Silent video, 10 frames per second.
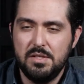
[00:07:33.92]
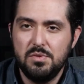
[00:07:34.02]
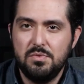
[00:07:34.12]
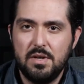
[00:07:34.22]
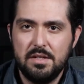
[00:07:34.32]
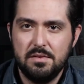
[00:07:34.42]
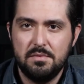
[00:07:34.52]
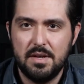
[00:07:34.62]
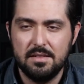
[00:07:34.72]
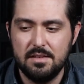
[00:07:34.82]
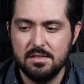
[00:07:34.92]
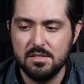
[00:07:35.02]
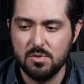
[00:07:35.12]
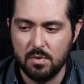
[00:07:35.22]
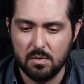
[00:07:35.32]
be too fond of the fact that it's
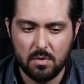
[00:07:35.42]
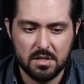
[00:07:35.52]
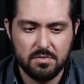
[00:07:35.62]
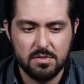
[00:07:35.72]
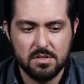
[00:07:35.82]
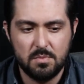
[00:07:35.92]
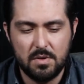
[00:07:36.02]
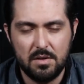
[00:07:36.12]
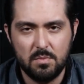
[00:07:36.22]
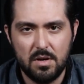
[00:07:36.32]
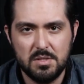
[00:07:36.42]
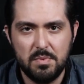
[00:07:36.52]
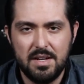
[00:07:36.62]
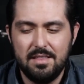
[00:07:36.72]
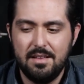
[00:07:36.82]
a square watch versus a round watch,
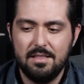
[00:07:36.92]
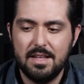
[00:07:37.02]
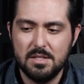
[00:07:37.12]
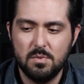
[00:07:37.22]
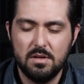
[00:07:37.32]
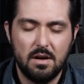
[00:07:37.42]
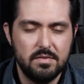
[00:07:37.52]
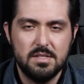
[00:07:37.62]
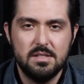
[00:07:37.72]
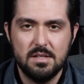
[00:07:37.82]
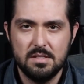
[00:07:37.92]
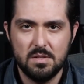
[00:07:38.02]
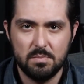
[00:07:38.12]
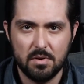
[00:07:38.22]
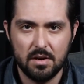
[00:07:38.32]
but I think that's what obviously sets
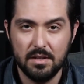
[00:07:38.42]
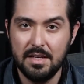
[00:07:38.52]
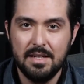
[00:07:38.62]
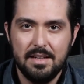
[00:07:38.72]
it apart.